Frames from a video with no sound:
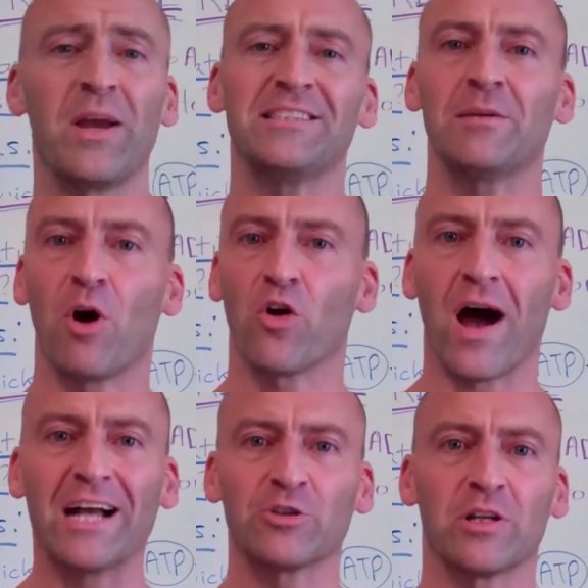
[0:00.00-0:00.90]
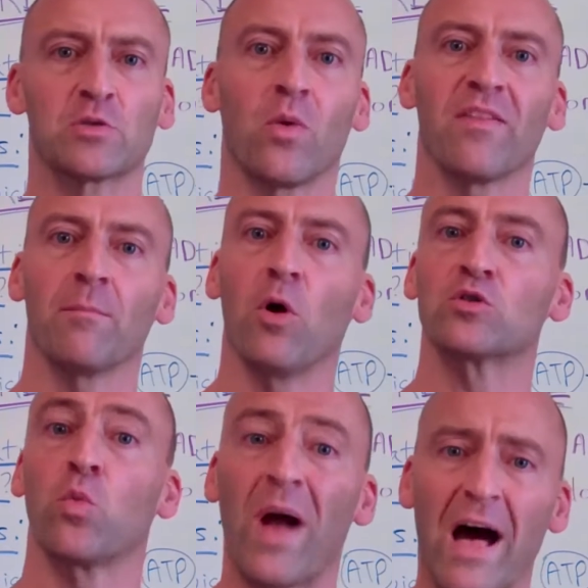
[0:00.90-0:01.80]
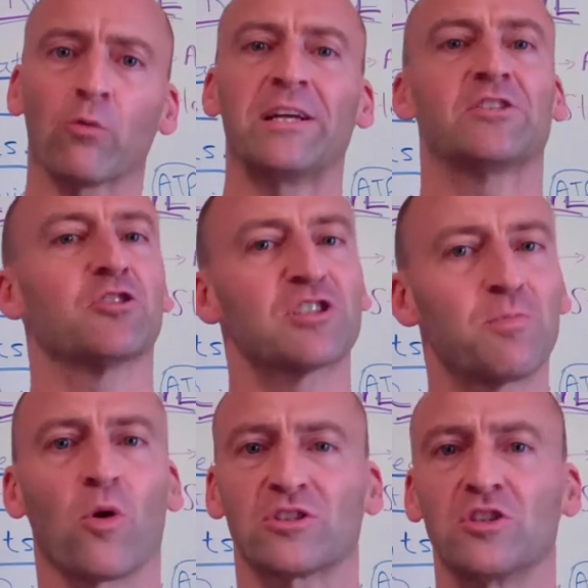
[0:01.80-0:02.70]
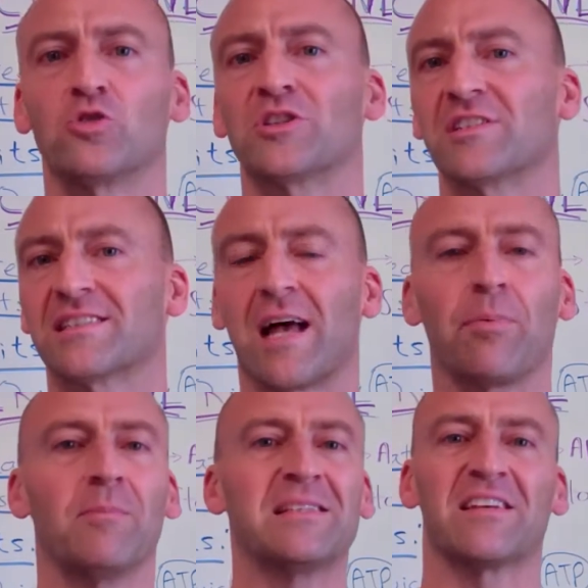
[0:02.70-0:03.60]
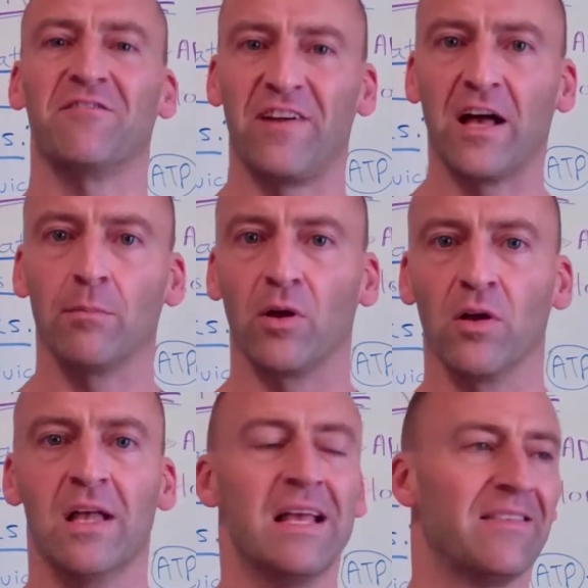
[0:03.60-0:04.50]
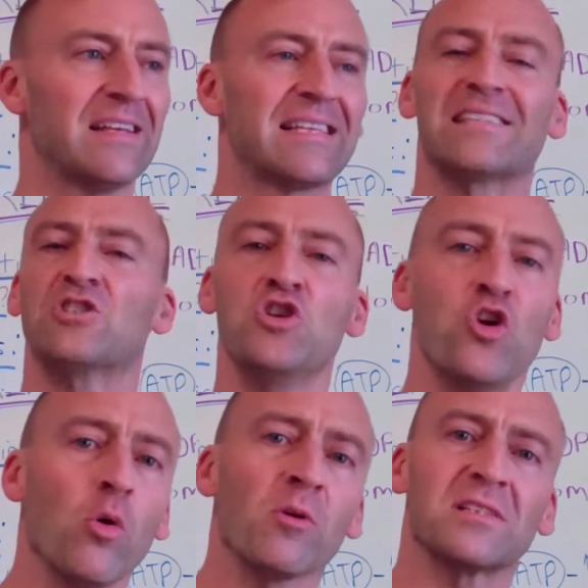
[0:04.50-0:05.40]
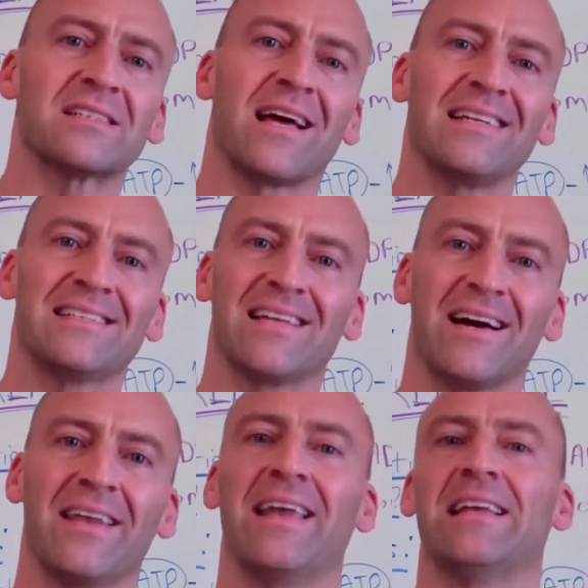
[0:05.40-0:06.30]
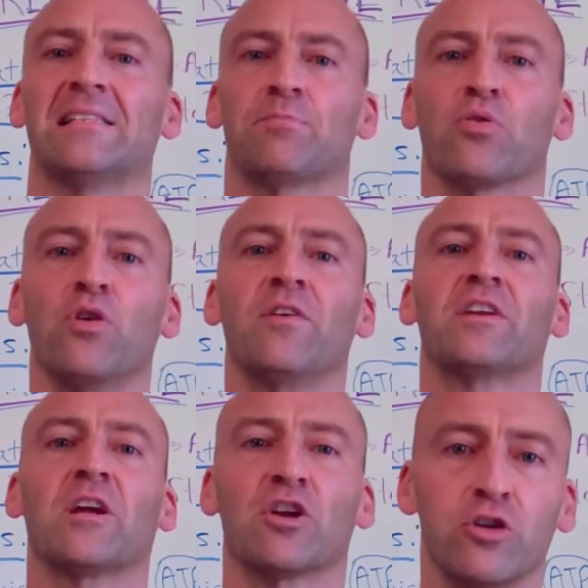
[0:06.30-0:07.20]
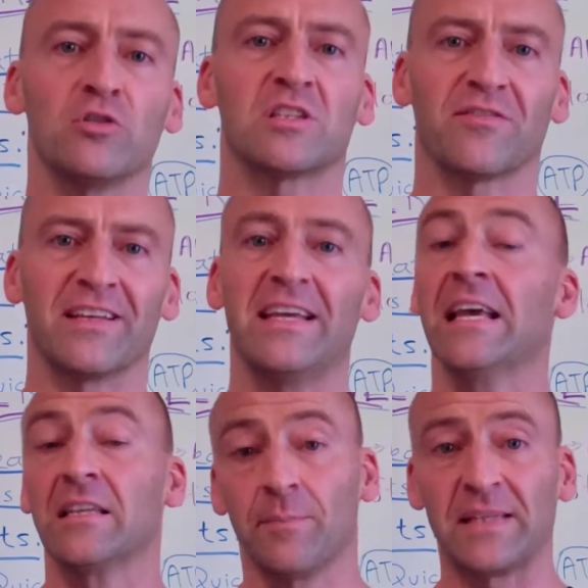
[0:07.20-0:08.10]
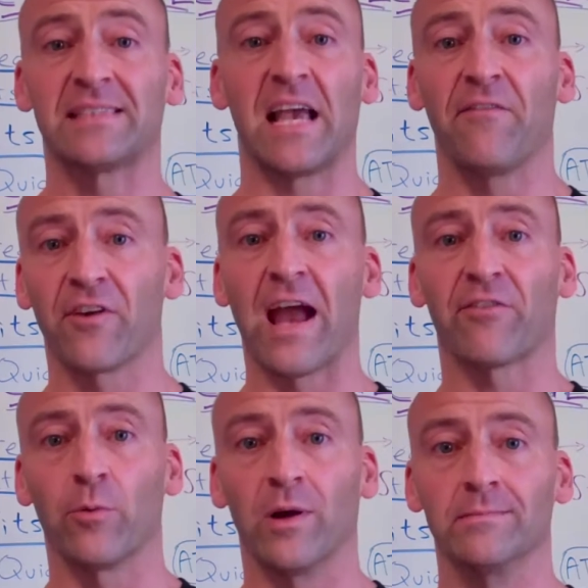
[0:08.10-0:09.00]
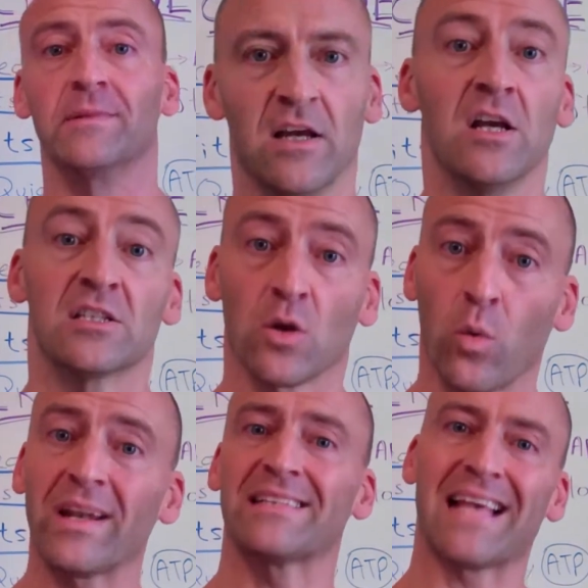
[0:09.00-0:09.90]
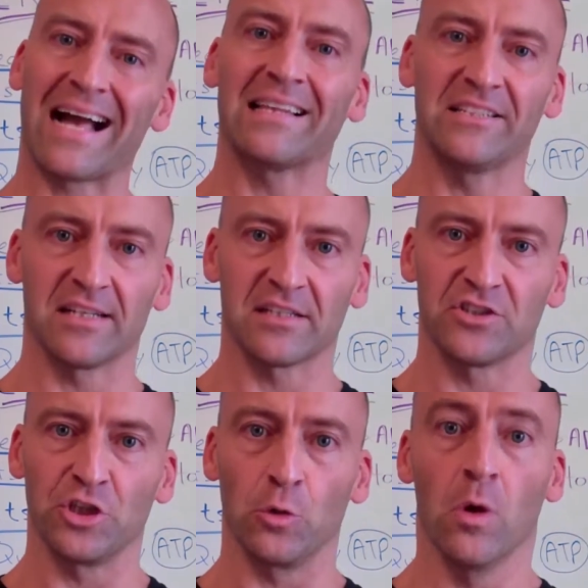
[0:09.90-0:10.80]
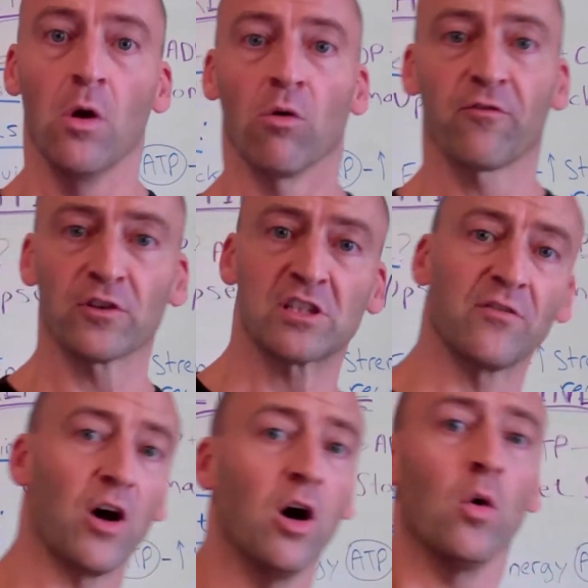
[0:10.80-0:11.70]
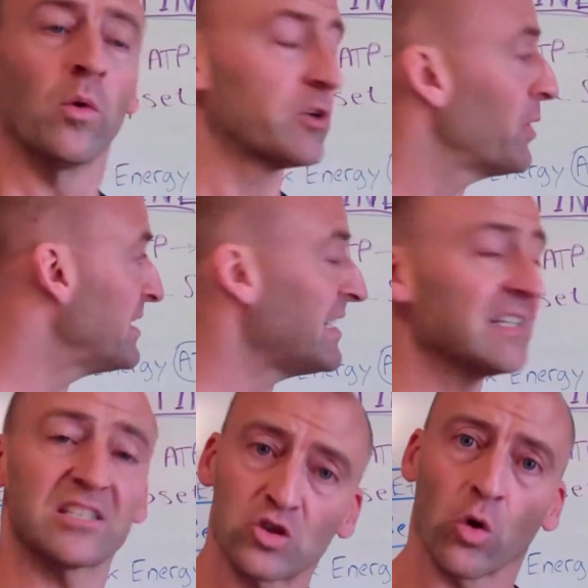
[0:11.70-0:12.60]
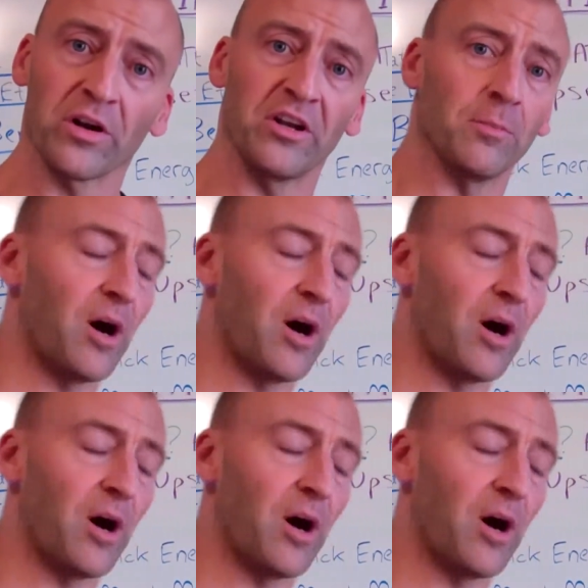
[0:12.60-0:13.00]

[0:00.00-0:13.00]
Creatine monohydrate is one of the most well-researched sports nutrition supplements available. This has numerous studies done and is proven conclusively to be safe for everyone. So what exactly does it do? Well, first of all, when creatine is stored in your